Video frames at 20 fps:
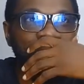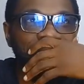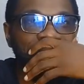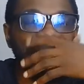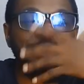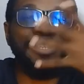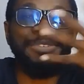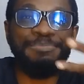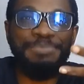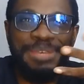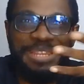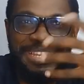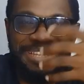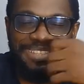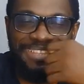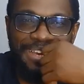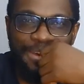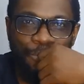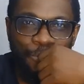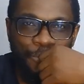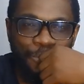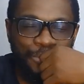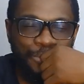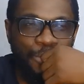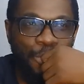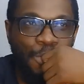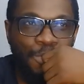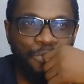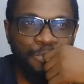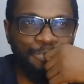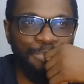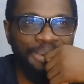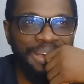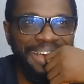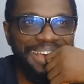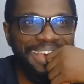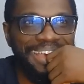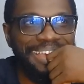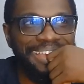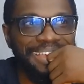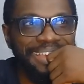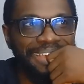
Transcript: each minute that goes by.